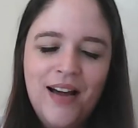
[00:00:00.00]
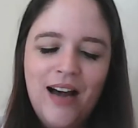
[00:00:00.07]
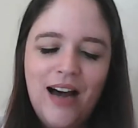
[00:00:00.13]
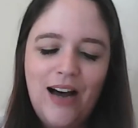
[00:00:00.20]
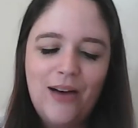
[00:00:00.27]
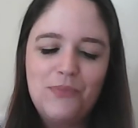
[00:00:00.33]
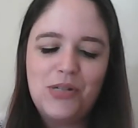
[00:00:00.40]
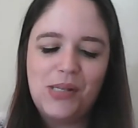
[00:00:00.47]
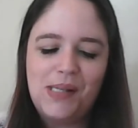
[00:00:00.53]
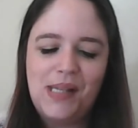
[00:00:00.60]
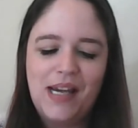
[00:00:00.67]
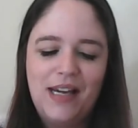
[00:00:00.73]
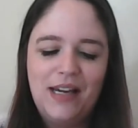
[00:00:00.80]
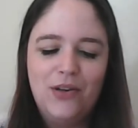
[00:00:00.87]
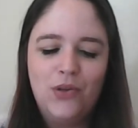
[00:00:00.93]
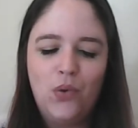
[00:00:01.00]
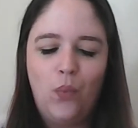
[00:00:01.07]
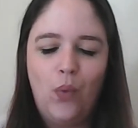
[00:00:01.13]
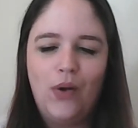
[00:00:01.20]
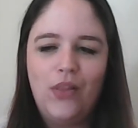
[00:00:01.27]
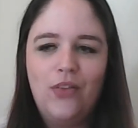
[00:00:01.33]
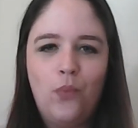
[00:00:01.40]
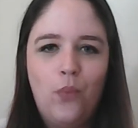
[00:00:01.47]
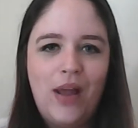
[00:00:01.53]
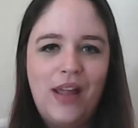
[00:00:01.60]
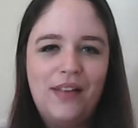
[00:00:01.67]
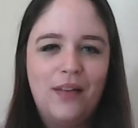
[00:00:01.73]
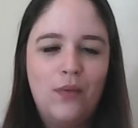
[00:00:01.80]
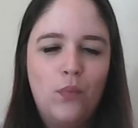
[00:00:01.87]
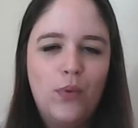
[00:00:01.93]
Just taking the ways
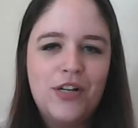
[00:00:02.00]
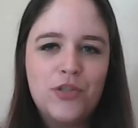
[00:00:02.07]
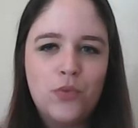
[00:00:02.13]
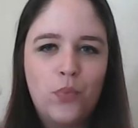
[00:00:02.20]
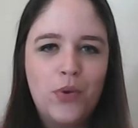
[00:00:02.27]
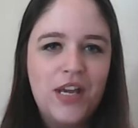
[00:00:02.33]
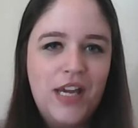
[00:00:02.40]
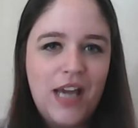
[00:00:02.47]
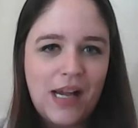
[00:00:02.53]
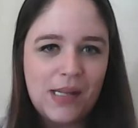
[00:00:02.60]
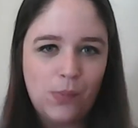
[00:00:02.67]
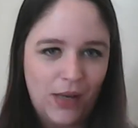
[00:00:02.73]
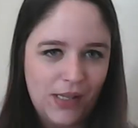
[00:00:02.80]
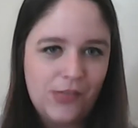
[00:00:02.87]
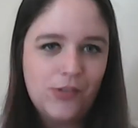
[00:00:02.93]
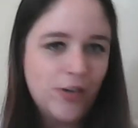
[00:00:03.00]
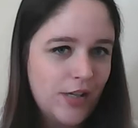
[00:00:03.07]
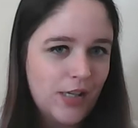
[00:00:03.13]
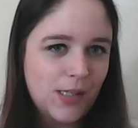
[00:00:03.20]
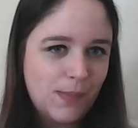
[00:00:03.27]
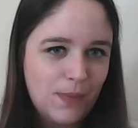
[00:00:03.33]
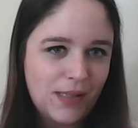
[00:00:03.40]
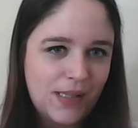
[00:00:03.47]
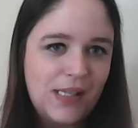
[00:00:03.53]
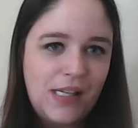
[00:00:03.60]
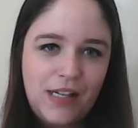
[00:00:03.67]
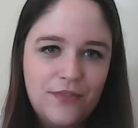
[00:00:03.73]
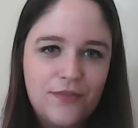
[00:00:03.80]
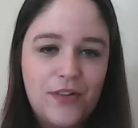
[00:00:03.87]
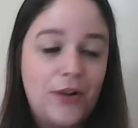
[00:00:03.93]
in which we as Westerners
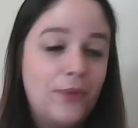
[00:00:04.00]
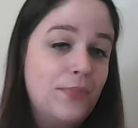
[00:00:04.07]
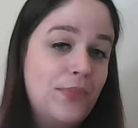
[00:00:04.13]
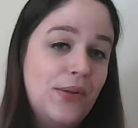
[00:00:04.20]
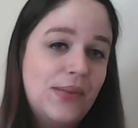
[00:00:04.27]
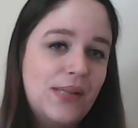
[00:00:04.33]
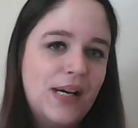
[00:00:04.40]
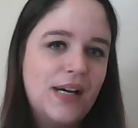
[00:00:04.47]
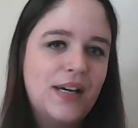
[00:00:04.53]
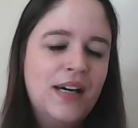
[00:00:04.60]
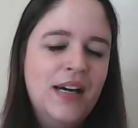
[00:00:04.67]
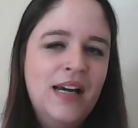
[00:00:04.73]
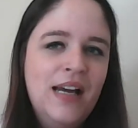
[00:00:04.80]
perceive their music.